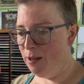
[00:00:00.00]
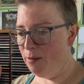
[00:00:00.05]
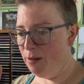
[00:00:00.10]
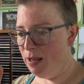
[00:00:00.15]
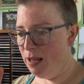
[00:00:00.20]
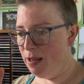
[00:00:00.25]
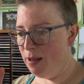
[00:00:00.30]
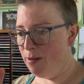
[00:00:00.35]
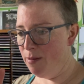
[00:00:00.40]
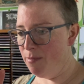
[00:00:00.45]

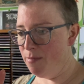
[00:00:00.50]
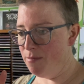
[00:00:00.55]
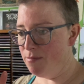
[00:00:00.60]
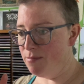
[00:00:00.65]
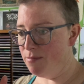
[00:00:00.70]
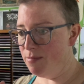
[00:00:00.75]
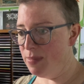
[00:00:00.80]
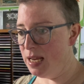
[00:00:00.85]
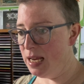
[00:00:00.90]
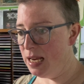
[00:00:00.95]

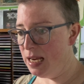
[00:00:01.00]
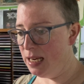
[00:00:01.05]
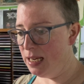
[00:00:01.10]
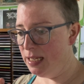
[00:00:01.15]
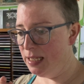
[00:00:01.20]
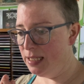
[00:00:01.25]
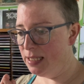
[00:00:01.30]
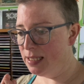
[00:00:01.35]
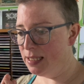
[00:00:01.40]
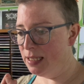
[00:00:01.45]

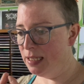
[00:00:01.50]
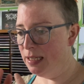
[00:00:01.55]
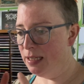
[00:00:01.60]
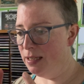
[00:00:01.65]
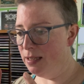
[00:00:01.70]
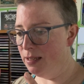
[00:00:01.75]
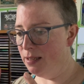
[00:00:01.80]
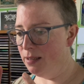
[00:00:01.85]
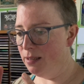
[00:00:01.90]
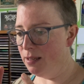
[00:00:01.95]
made,
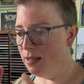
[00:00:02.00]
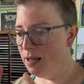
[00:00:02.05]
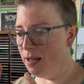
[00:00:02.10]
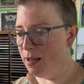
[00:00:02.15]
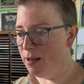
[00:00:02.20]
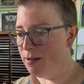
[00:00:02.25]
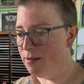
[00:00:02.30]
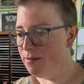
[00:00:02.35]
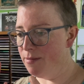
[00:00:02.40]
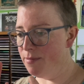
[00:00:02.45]

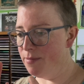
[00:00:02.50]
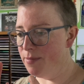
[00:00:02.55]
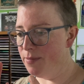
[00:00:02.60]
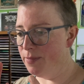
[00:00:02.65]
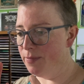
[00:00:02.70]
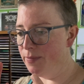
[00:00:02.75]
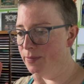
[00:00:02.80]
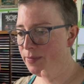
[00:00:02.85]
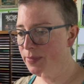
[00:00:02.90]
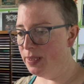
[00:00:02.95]

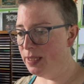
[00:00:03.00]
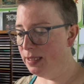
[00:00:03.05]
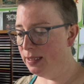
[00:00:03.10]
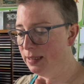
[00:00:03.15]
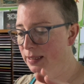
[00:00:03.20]
the